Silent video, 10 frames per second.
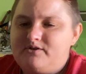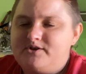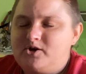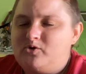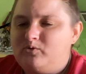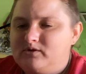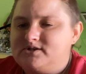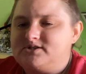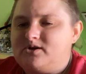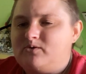the
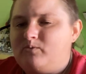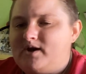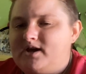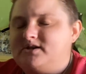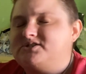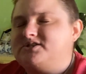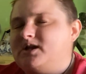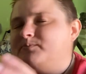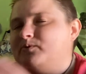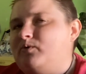coolest way to set
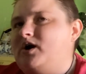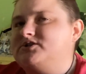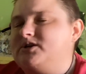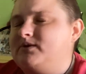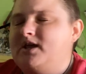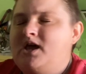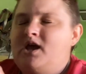up the watch. I mean,